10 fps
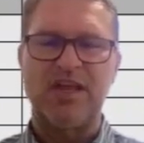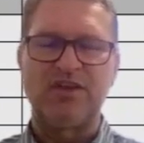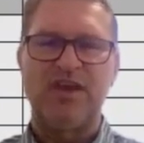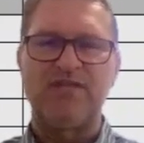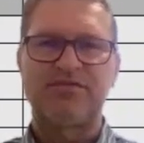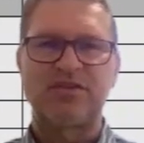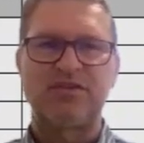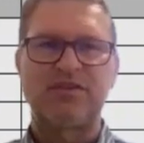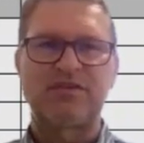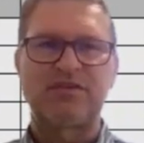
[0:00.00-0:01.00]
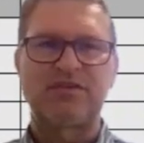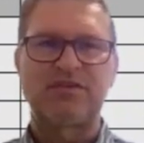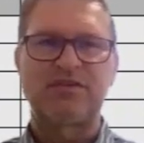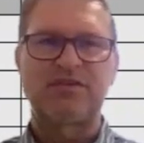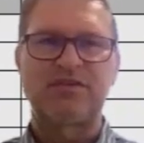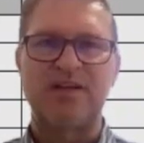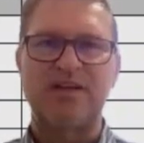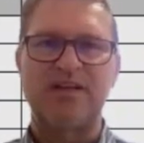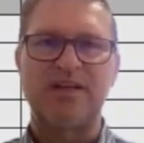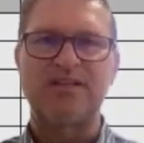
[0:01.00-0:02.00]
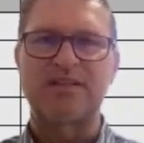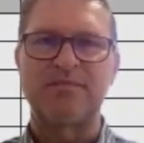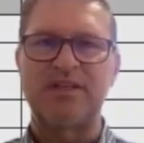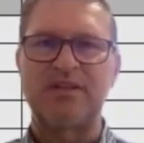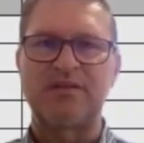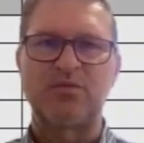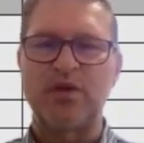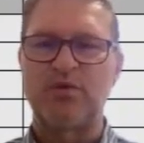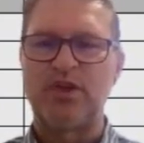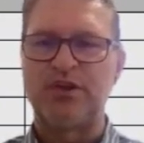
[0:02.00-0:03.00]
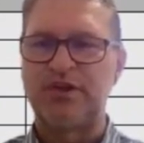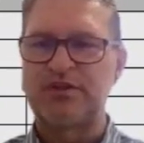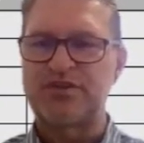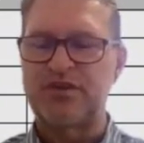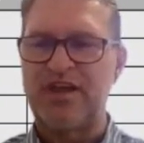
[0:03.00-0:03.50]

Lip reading: and you have to set up a estimate, what will you use?